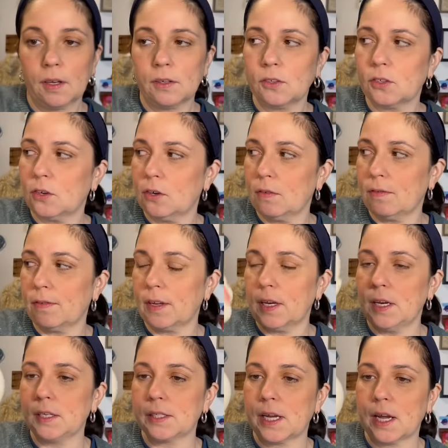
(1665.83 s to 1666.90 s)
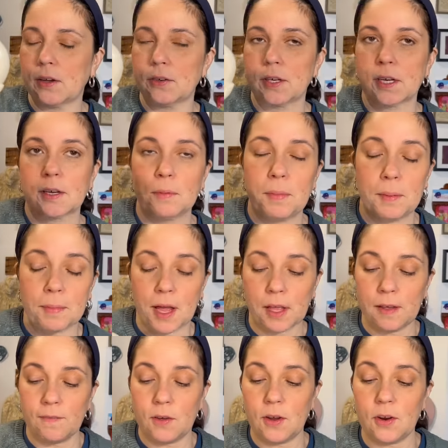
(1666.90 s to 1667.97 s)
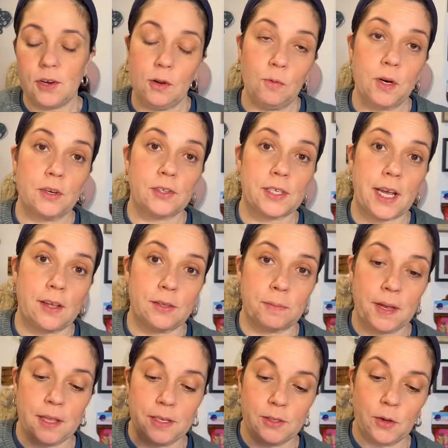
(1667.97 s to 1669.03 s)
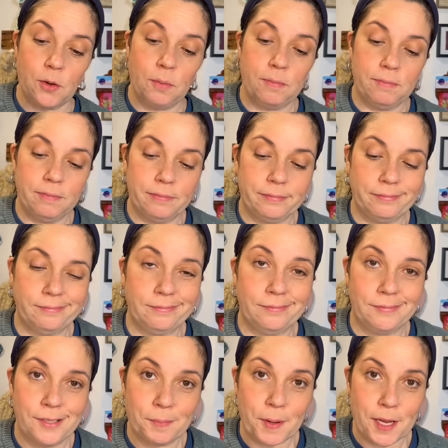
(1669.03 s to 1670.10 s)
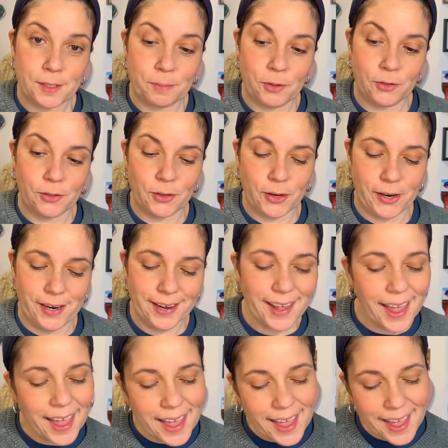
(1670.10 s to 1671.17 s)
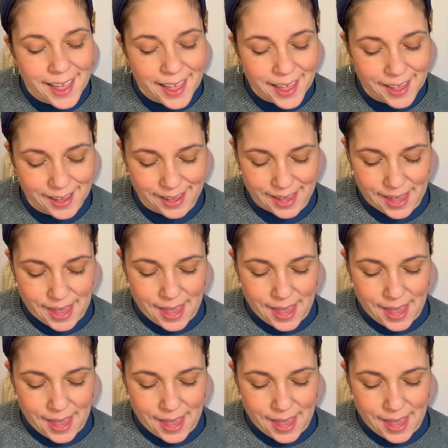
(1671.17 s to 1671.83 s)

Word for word: Sort of funny sound. It could be Molly. If you hear any weird sounds, Molly's home. It's possible it's her.